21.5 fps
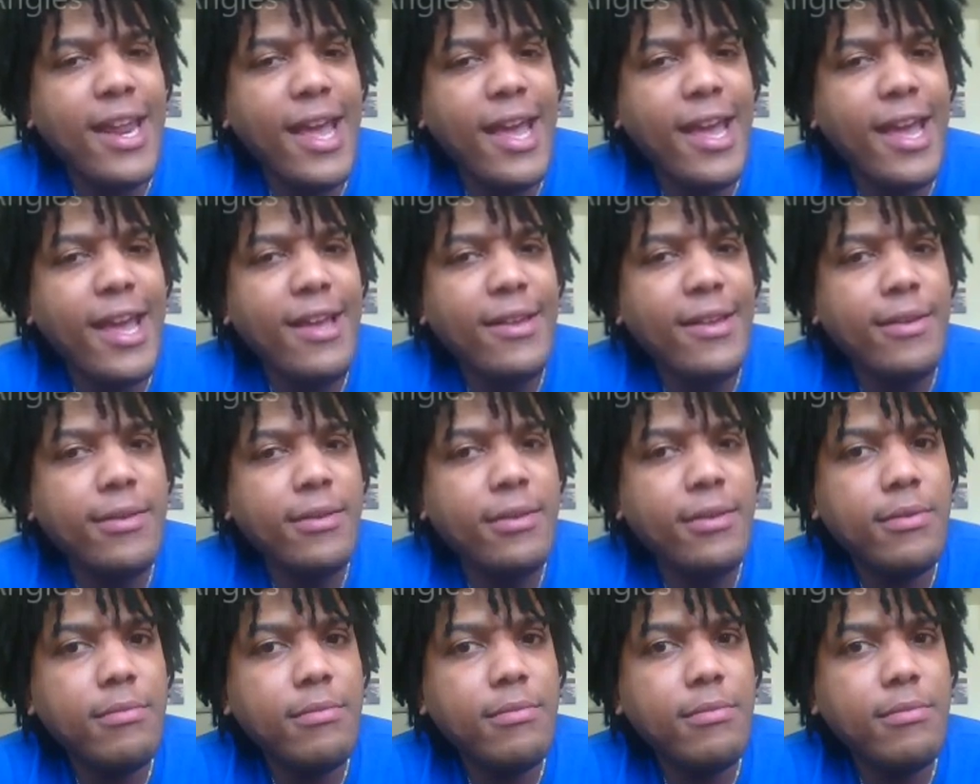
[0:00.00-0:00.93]
that
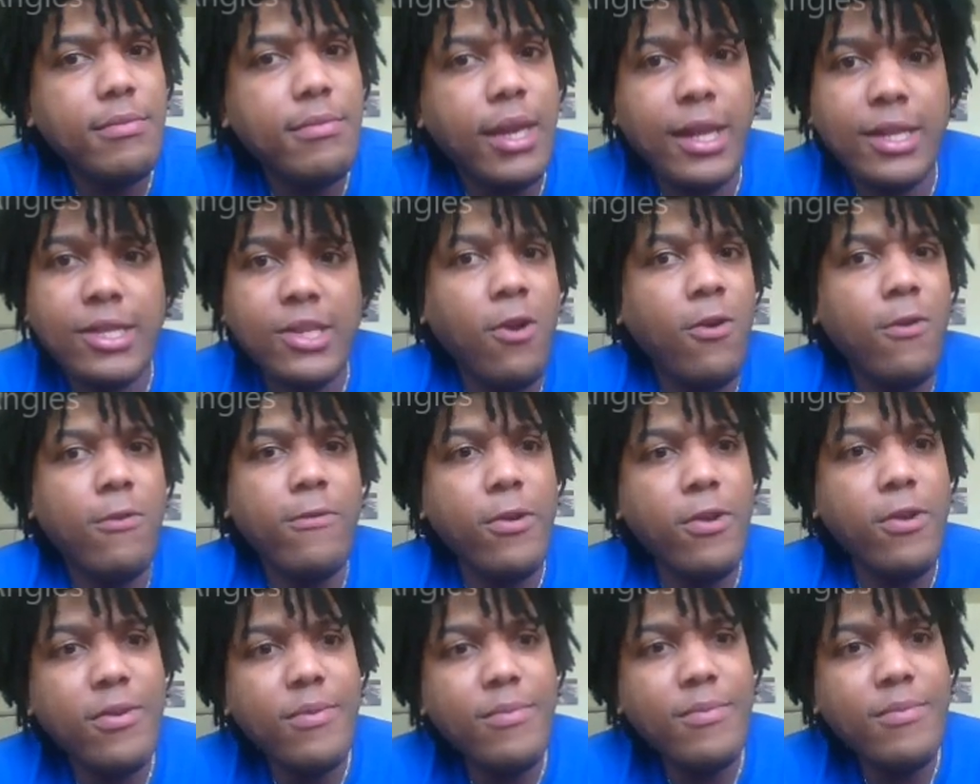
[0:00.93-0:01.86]
it's
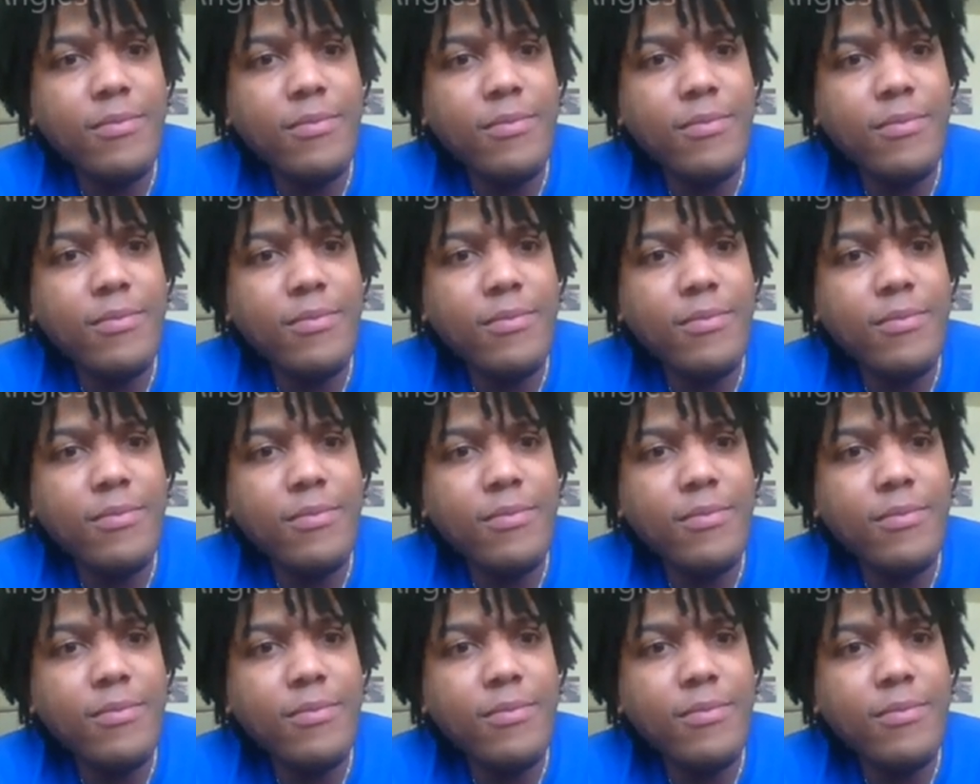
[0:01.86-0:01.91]
over?